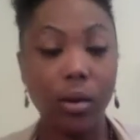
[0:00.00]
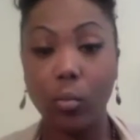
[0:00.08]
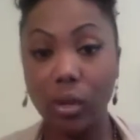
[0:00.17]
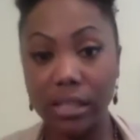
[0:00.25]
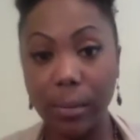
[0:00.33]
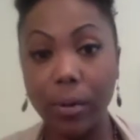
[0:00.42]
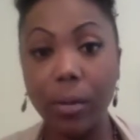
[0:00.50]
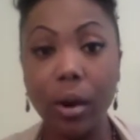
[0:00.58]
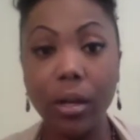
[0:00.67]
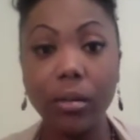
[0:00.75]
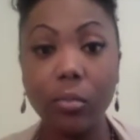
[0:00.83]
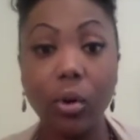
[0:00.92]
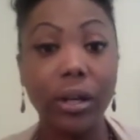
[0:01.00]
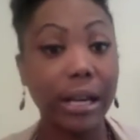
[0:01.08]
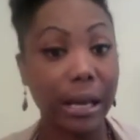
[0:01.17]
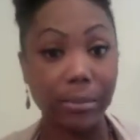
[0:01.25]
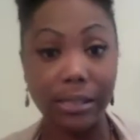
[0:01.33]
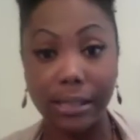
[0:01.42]
Once I put them on in the morning,
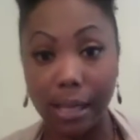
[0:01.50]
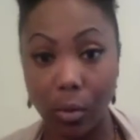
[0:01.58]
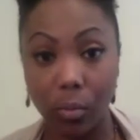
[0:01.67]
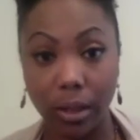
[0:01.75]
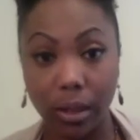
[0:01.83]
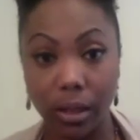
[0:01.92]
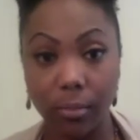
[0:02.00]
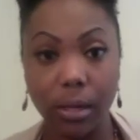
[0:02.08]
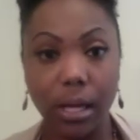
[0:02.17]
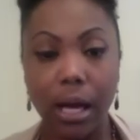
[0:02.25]
I'm done with them.